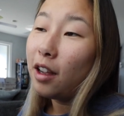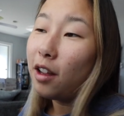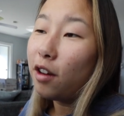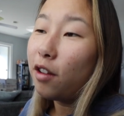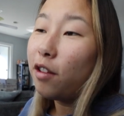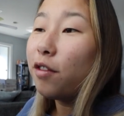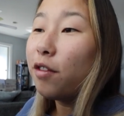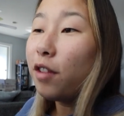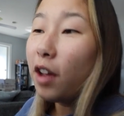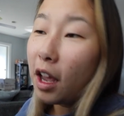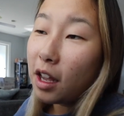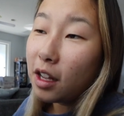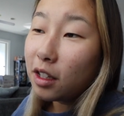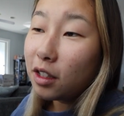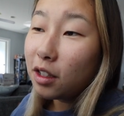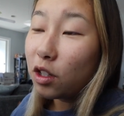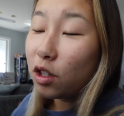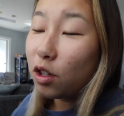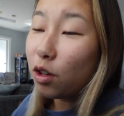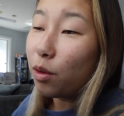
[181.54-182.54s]
an
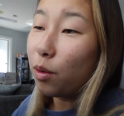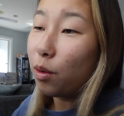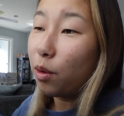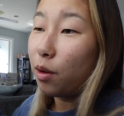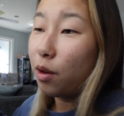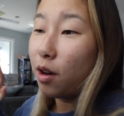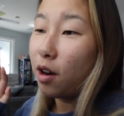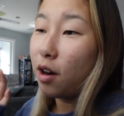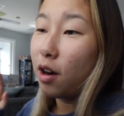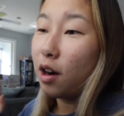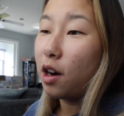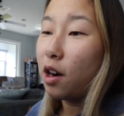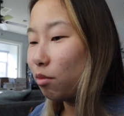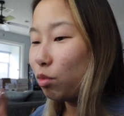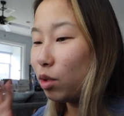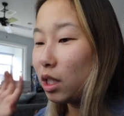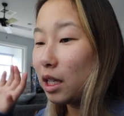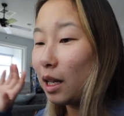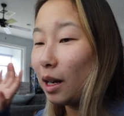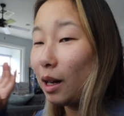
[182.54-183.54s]
event or
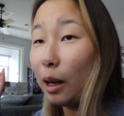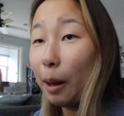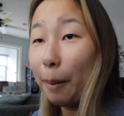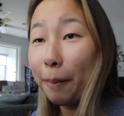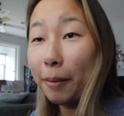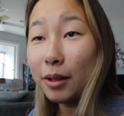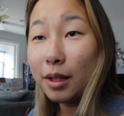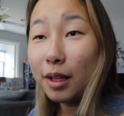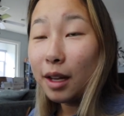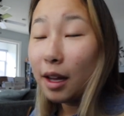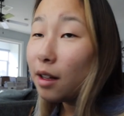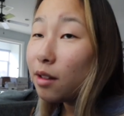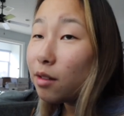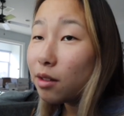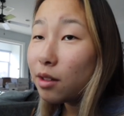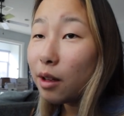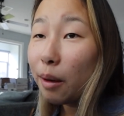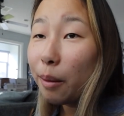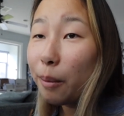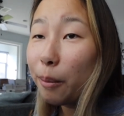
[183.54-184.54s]
setting up a tent
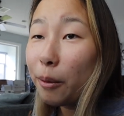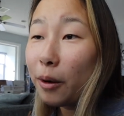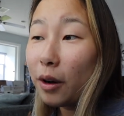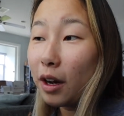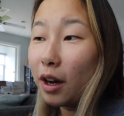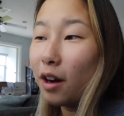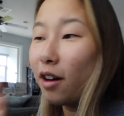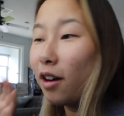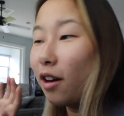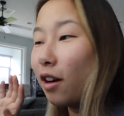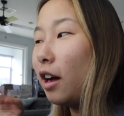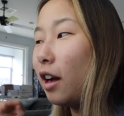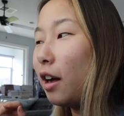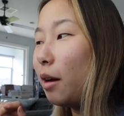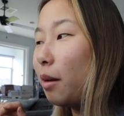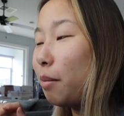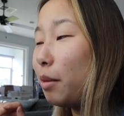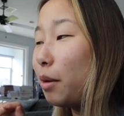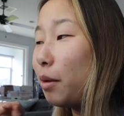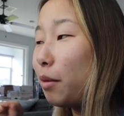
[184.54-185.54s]
somewhere.
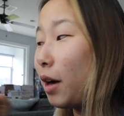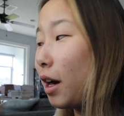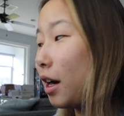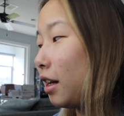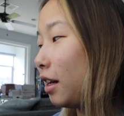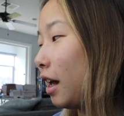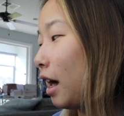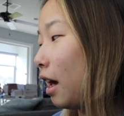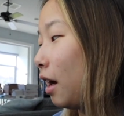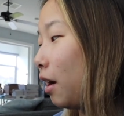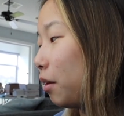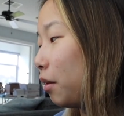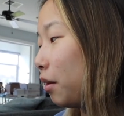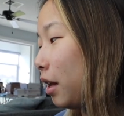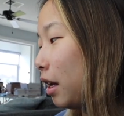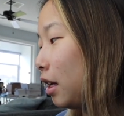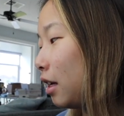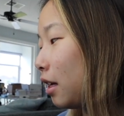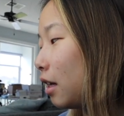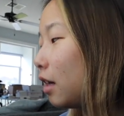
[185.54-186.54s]
Um, but right now,
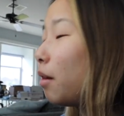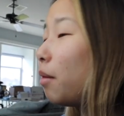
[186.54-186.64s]
like,